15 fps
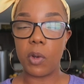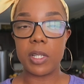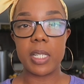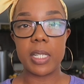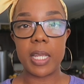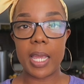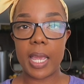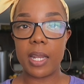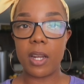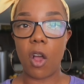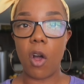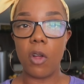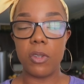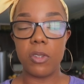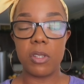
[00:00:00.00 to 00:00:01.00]
once again,
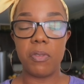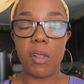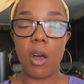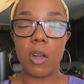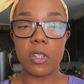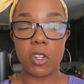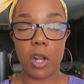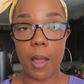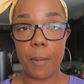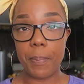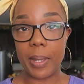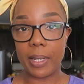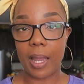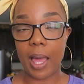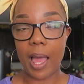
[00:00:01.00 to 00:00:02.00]
all those vlogs are up
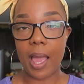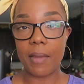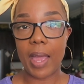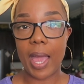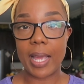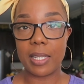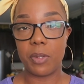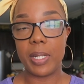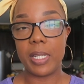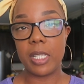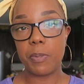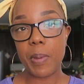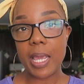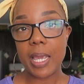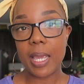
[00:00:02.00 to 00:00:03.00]
and live as we
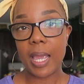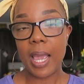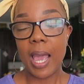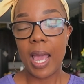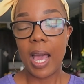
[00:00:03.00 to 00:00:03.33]
speak.